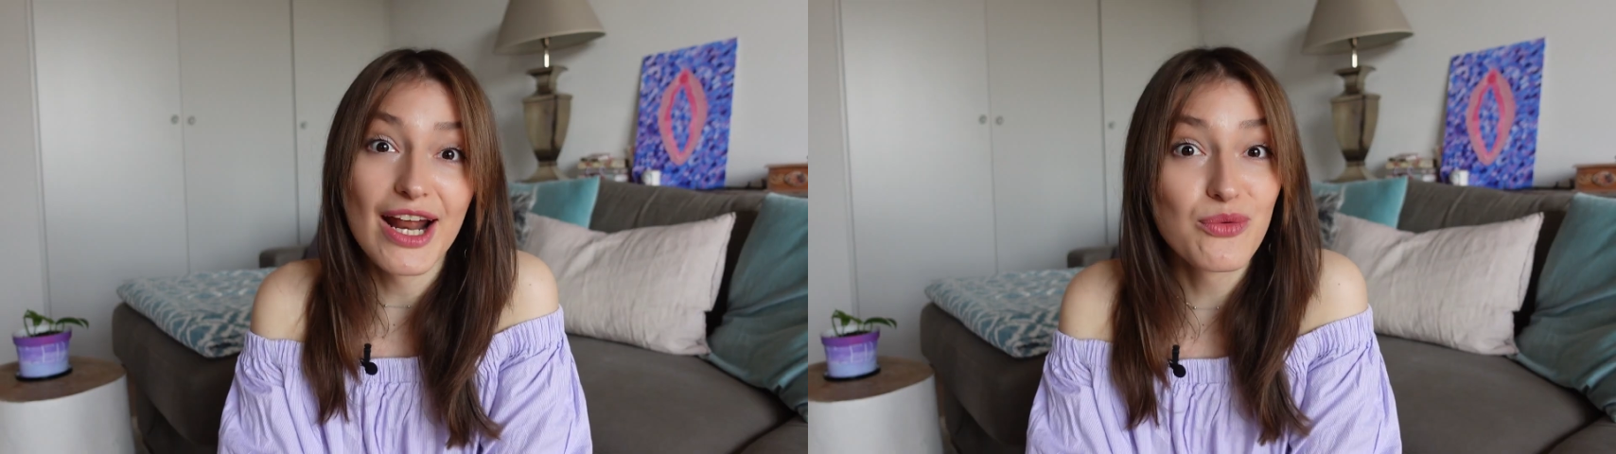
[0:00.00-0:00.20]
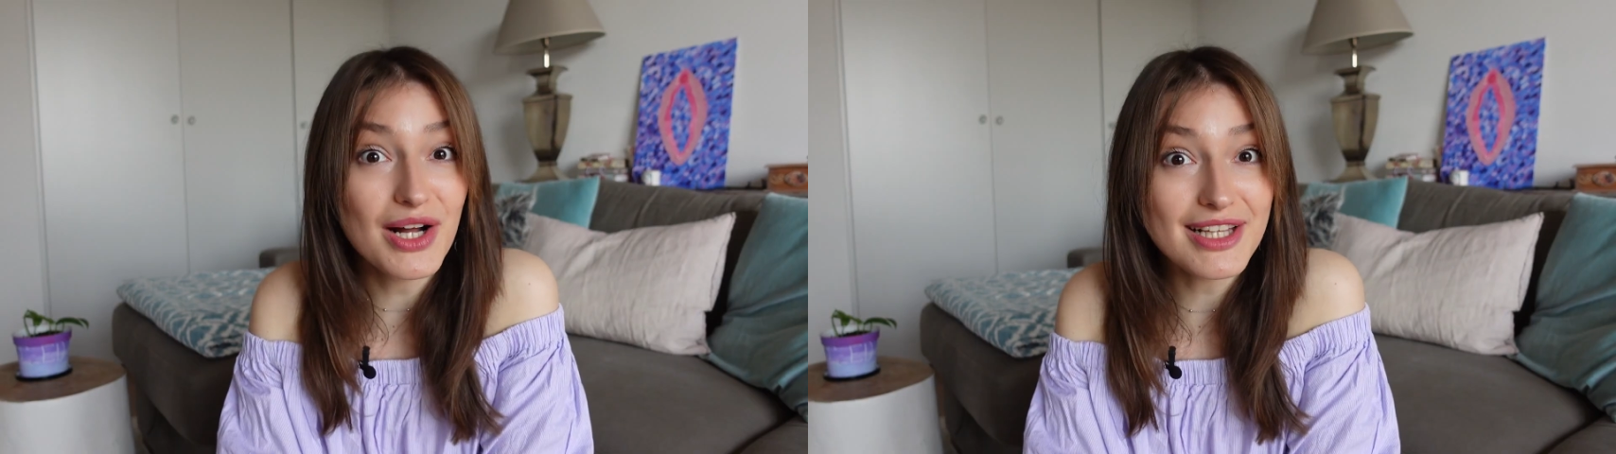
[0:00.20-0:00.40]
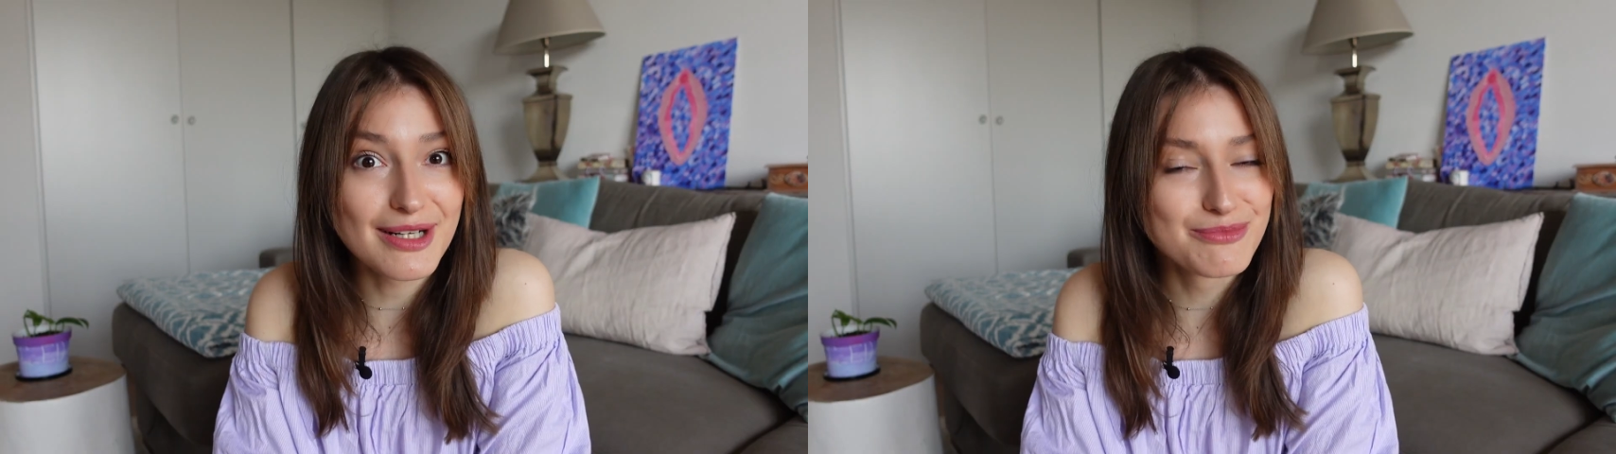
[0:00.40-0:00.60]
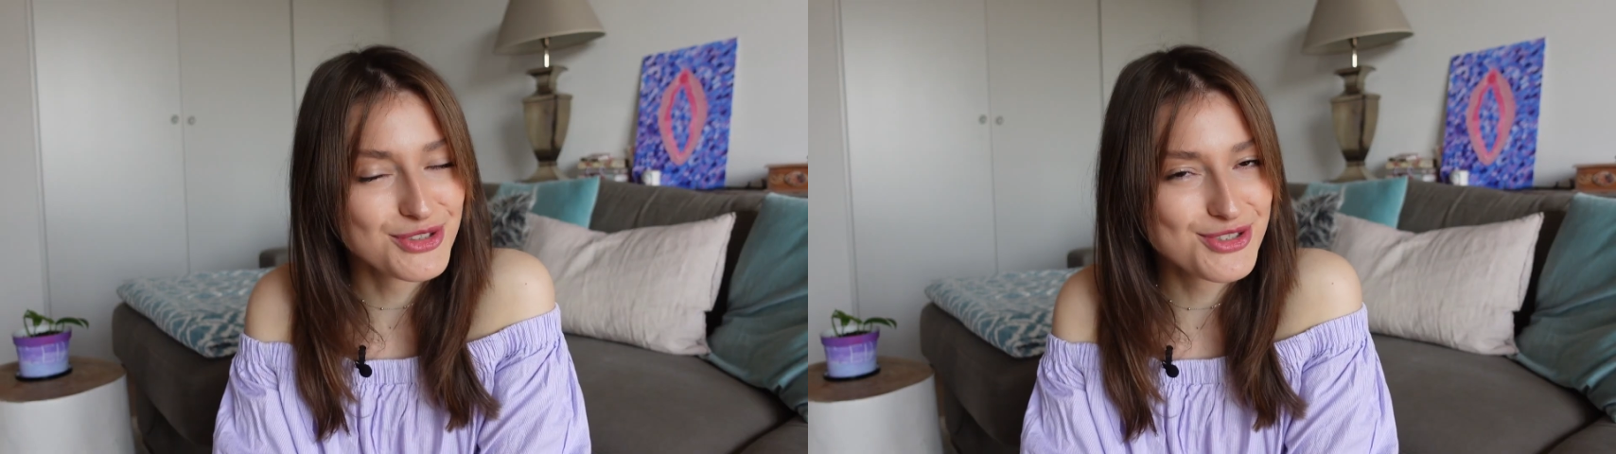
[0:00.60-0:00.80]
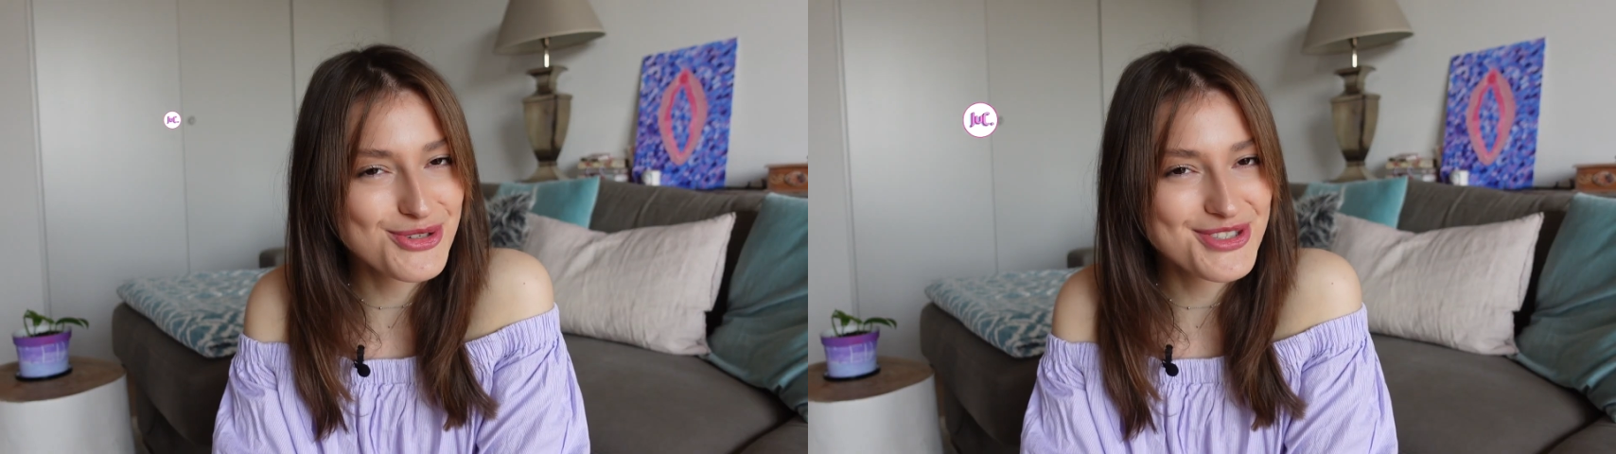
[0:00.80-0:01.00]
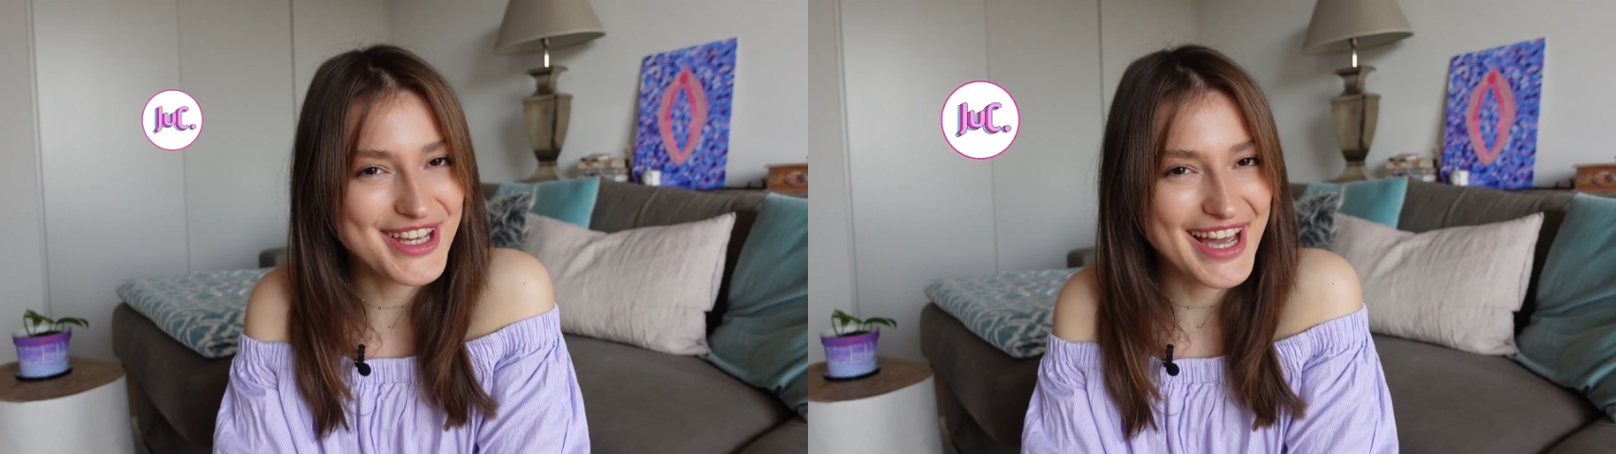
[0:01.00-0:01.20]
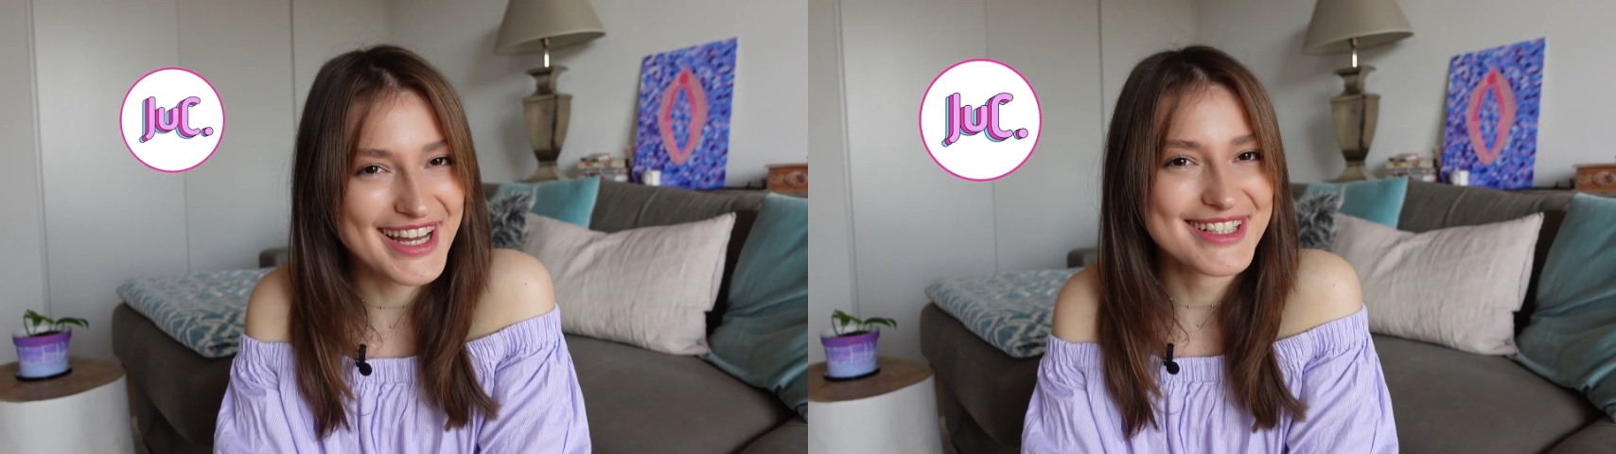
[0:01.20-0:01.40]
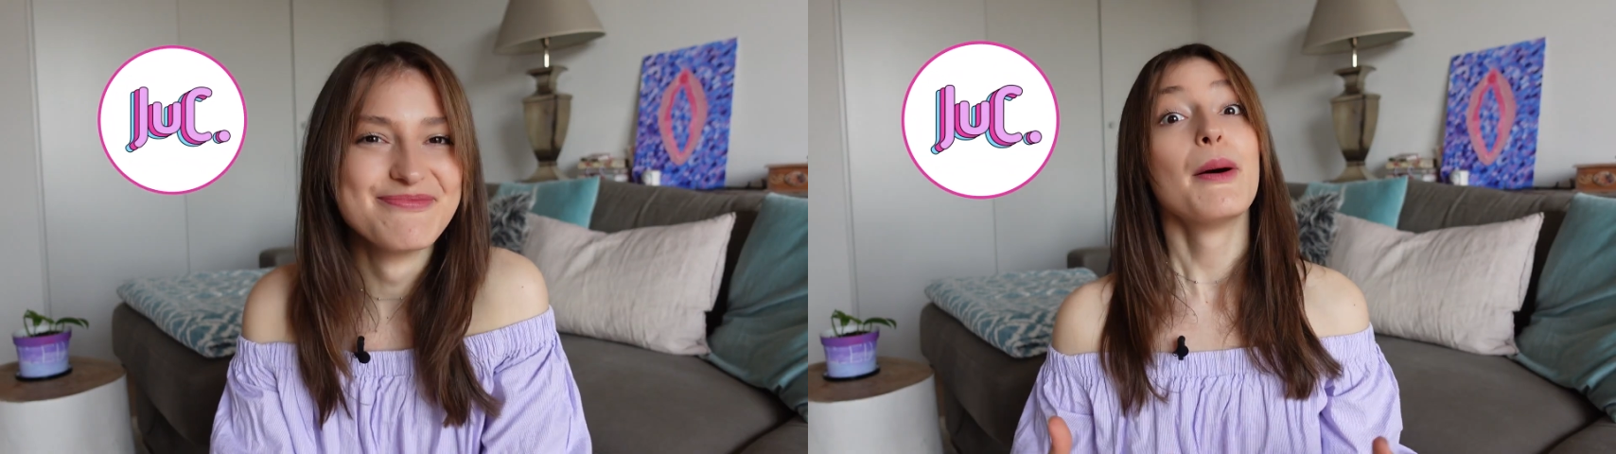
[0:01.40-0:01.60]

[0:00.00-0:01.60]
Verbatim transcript: And welcome to Juicy Ed.